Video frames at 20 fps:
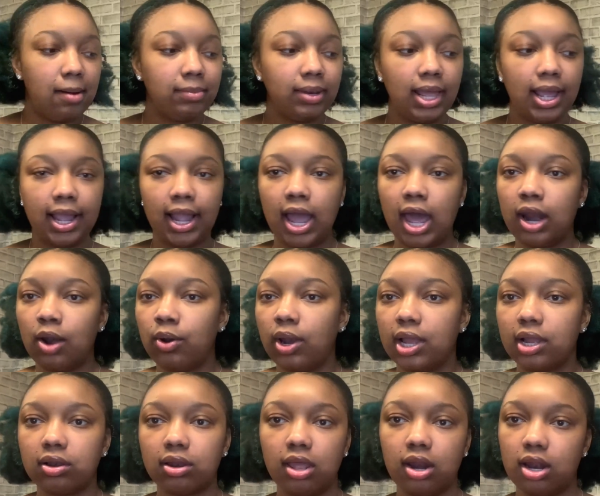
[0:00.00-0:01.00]
like, I don't like
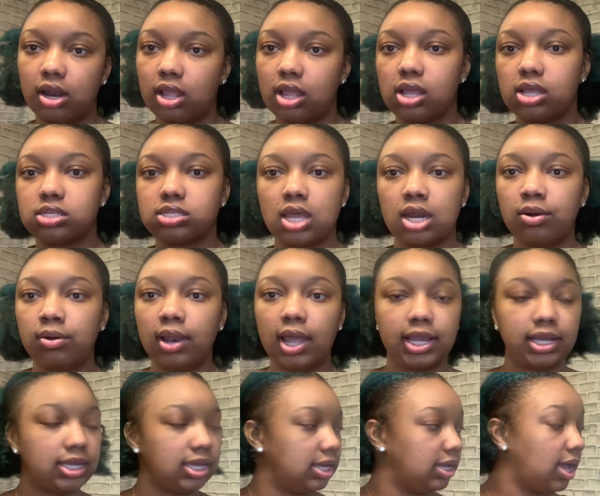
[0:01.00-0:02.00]
none of this. I don't
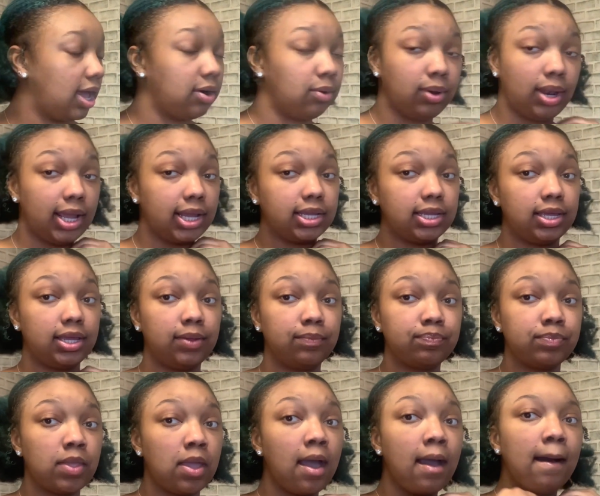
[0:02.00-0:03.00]
like it. I don't like it.
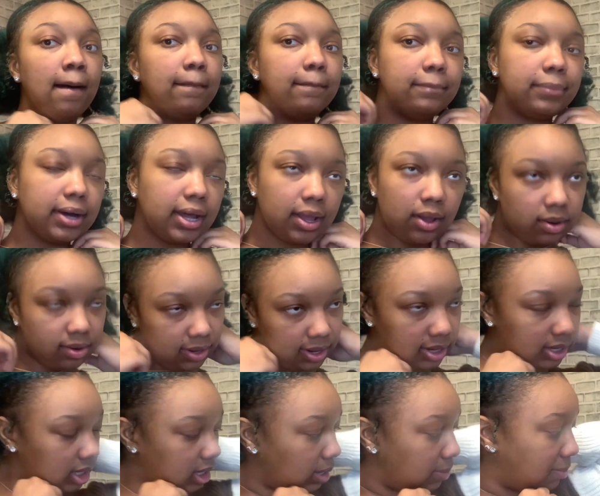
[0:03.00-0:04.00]
But
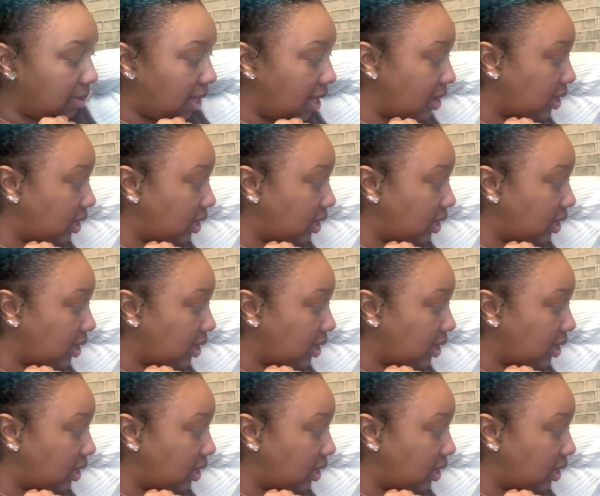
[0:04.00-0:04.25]
looking back,